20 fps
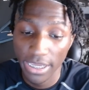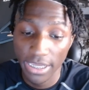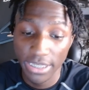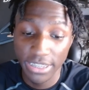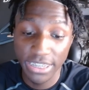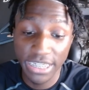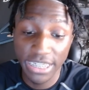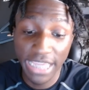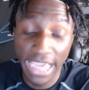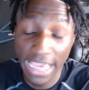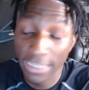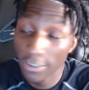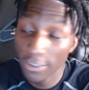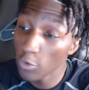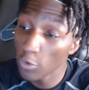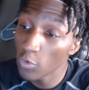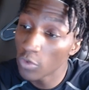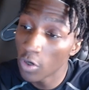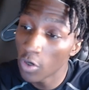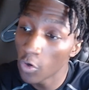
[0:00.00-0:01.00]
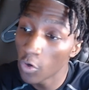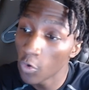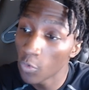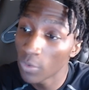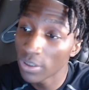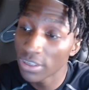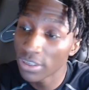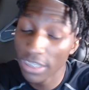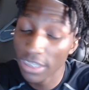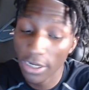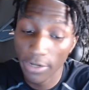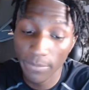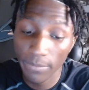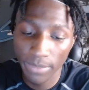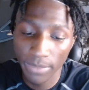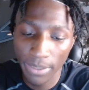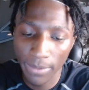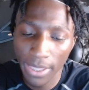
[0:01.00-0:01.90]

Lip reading: She had two cold ones in her,